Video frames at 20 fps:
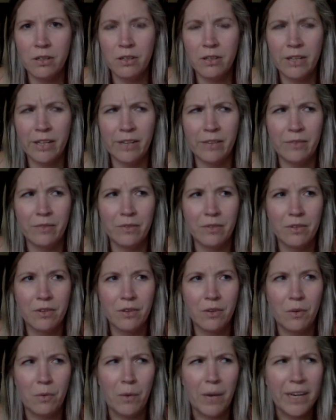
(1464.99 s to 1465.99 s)

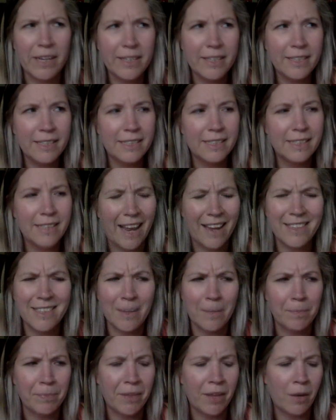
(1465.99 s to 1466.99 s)
Why didn't he say
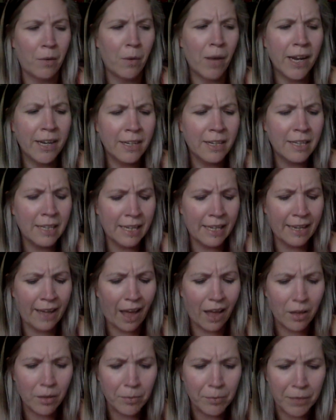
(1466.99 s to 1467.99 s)
something? Why didn't he
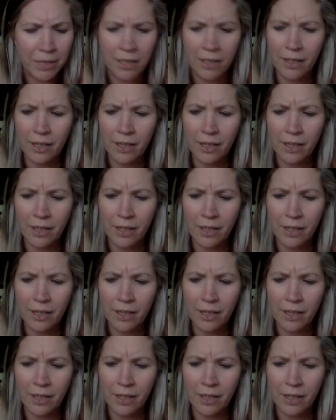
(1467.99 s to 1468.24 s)
help me?